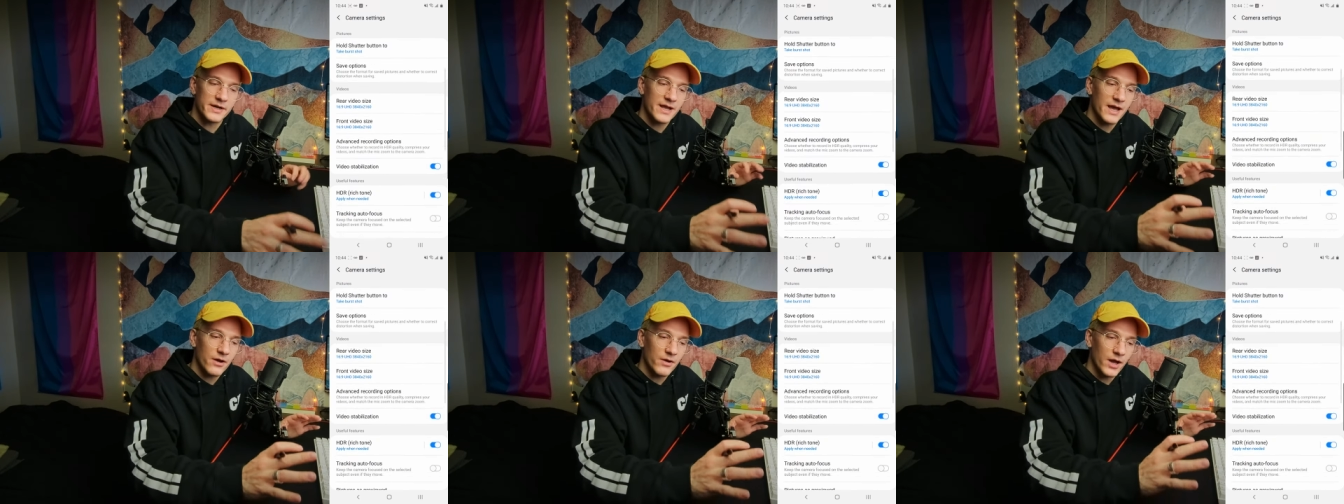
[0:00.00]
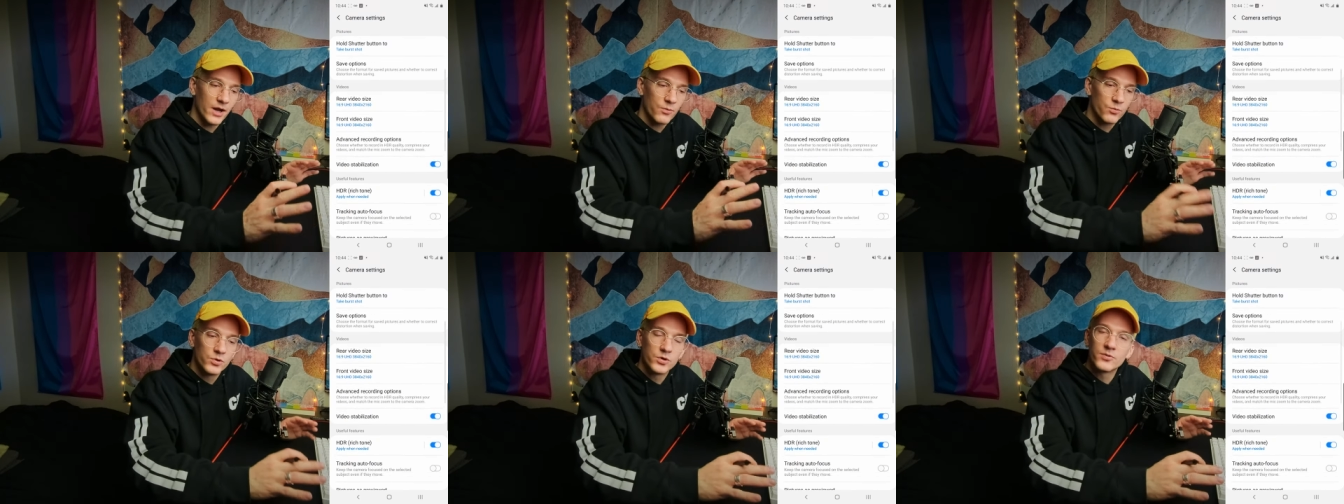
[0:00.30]
Now,
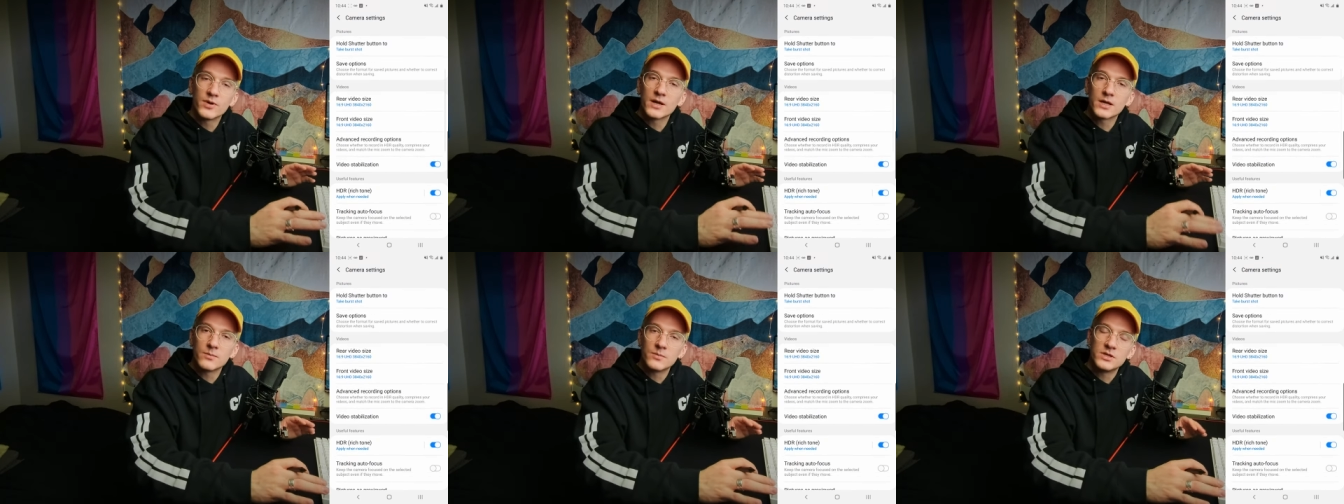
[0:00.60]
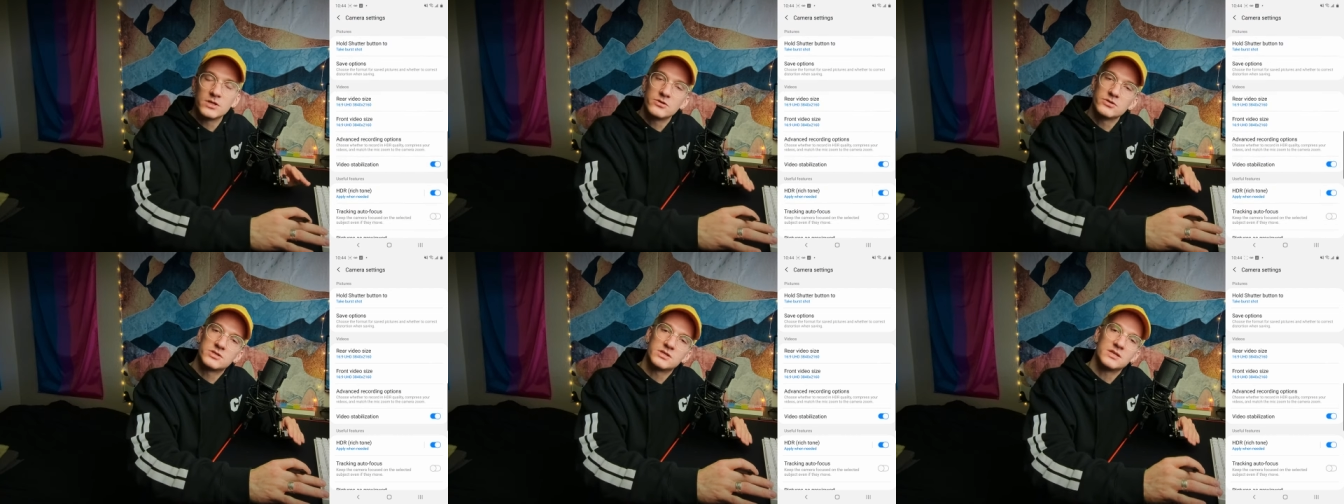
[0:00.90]
I would
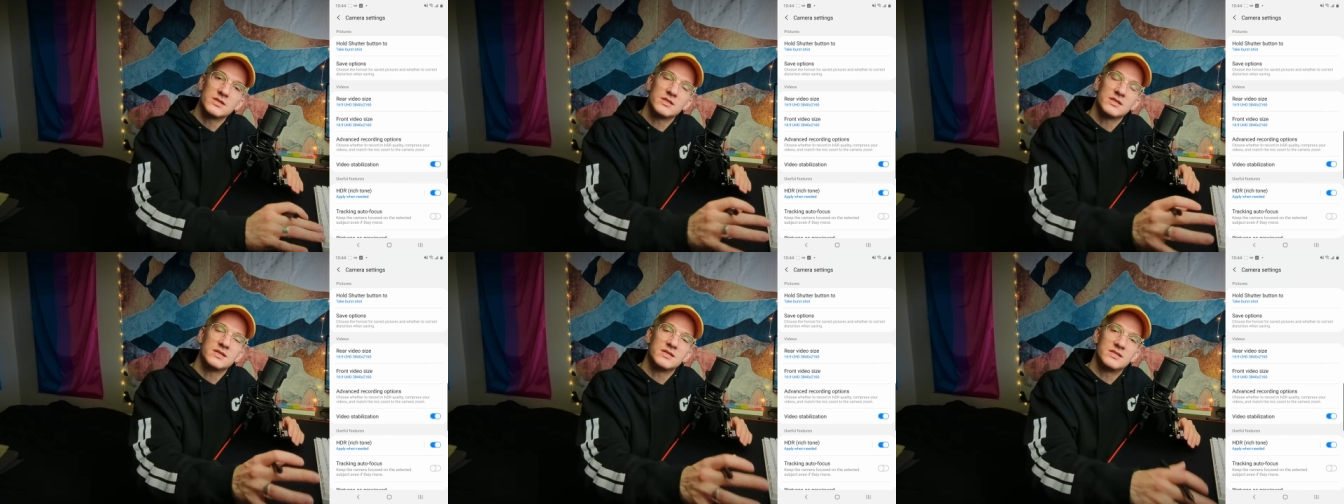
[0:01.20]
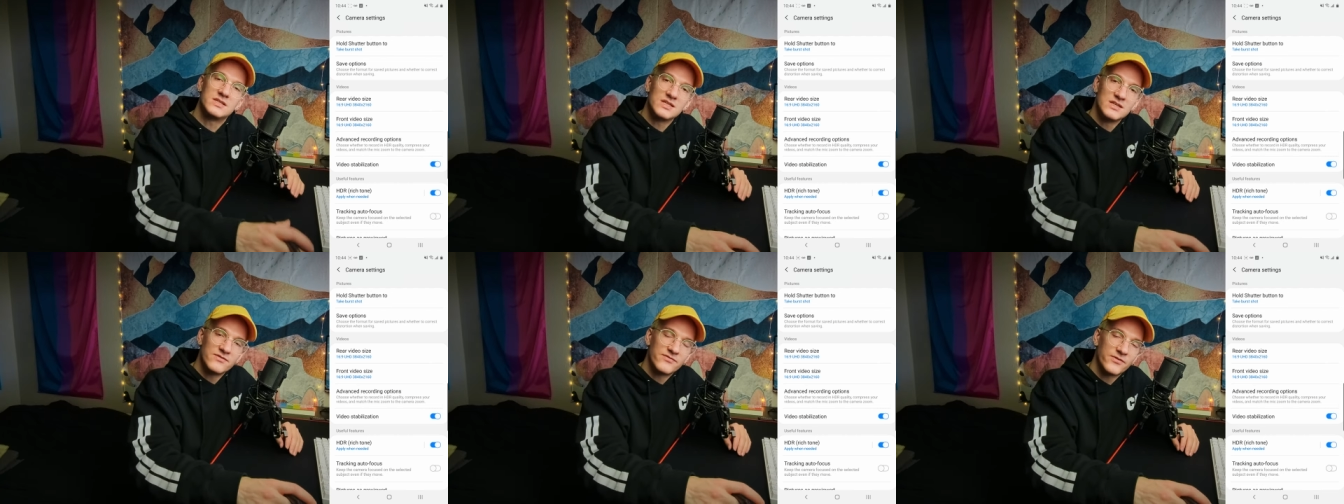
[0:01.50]
recommend using the
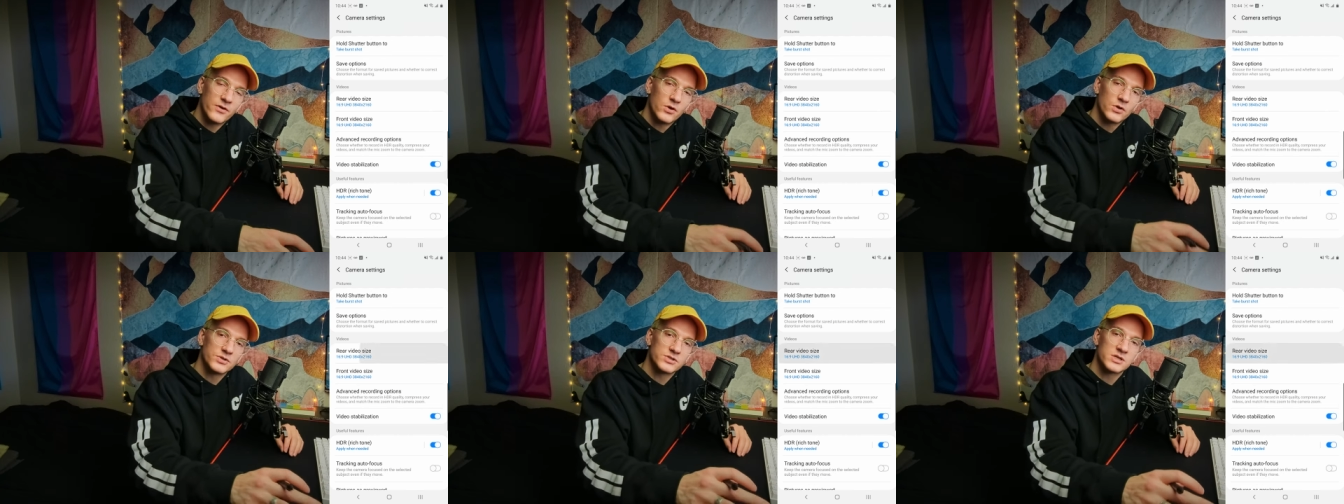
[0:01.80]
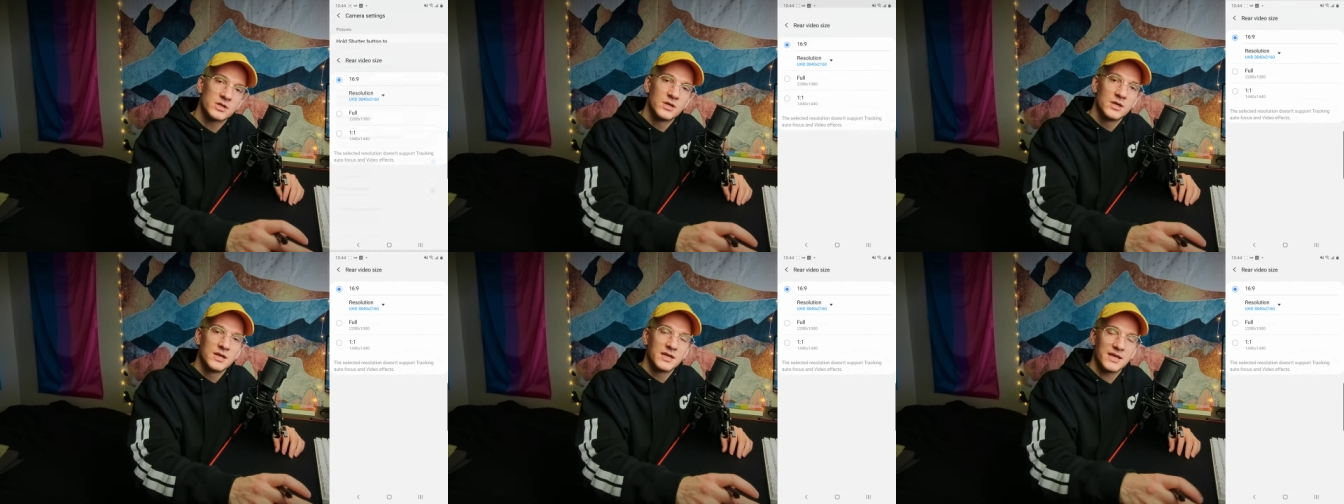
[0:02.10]
default